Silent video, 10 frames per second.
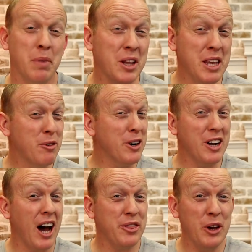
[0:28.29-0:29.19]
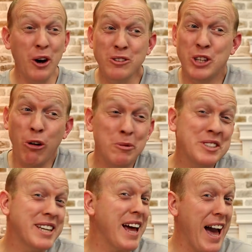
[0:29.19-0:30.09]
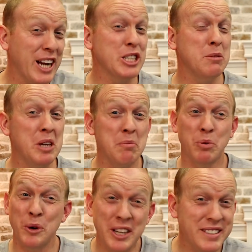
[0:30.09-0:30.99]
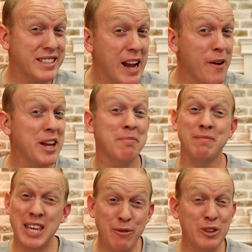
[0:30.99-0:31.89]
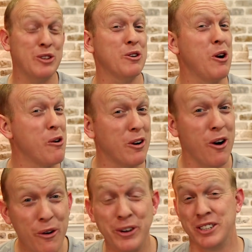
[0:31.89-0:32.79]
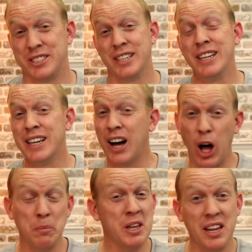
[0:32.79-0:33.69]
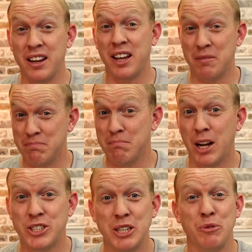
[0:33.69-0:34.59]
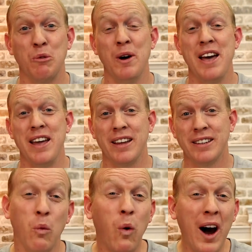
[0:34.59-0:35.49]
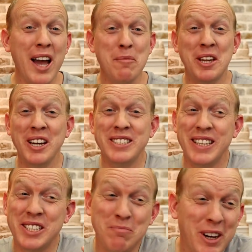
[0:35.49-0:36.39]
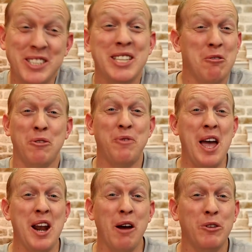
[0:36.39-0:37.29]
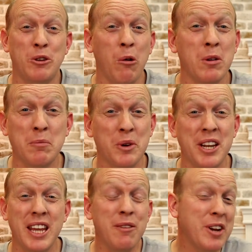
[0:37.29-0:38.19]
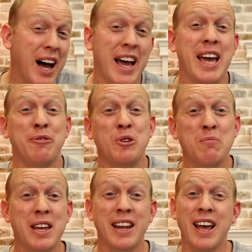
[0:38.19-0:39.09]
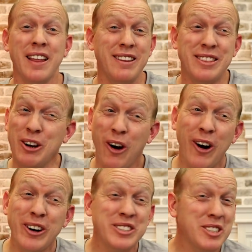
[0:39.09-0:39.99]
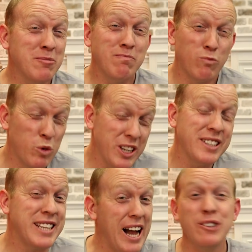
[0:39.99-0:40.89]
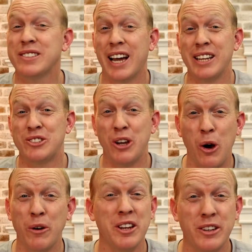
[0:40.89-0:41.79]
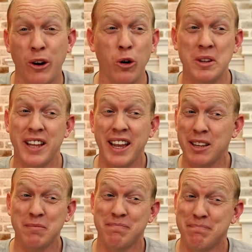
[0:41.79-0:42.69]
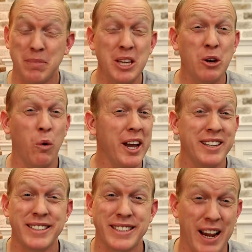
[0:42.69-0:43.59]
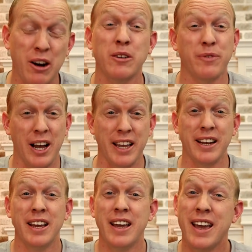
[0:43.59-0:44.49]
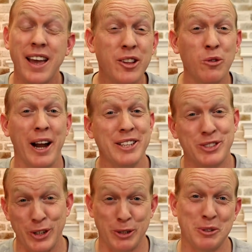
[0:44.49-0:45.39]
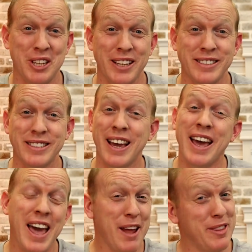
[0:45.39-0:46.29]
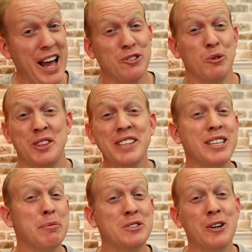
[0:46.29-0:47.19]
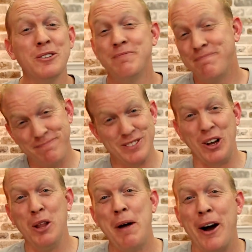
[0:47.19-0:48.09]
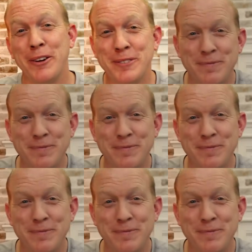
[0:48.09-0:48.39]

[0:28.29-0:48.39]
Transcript: Believe it or not though, Dobermans can actually be pretty scary even to their own owners, albeit in a much different way. Why? Because as much as I'm a fan of the Doberman breed, even I have to admit that there are some real downsides to owning a Doberman that can be quite terrifying in the right circumstances. And that's what this episode is all about.